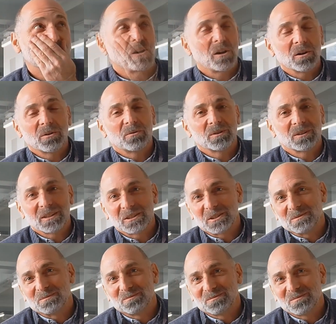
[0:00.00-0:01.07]

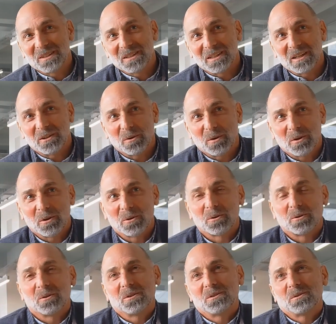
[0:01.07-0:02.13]
contradiction that you're
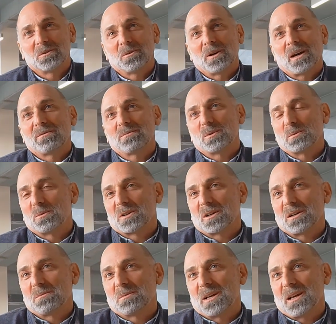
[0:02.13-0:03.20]
going to have people
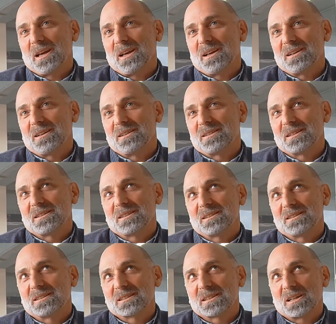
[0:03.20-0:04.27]
come and
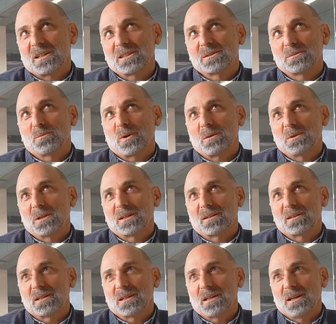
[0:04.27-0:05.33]
discuss
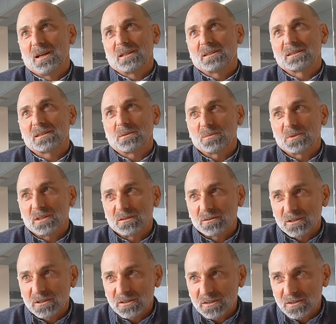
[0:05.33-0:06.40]
publicly something of
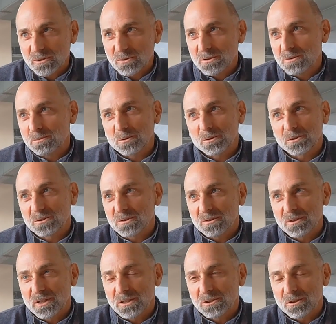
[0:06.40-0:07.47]
such personal
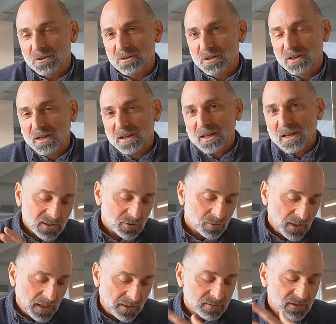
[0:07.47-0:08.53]
nature. So we
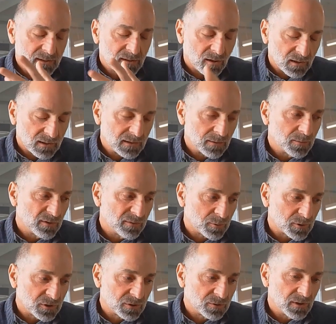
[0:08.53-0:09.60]
have this concept of
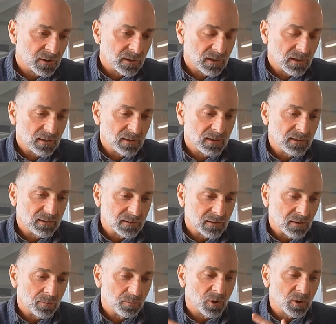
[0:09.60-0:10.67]
pursuing these
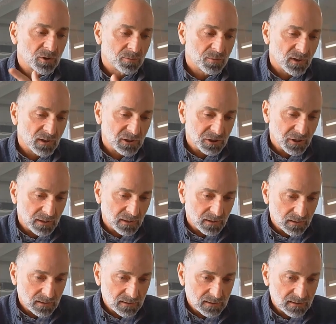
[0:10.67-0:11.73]
multiple
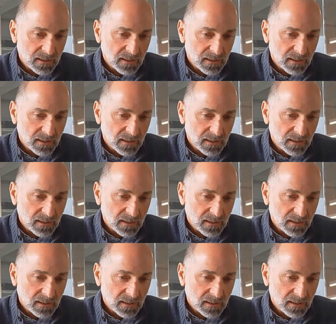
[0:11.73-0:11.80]
agendas,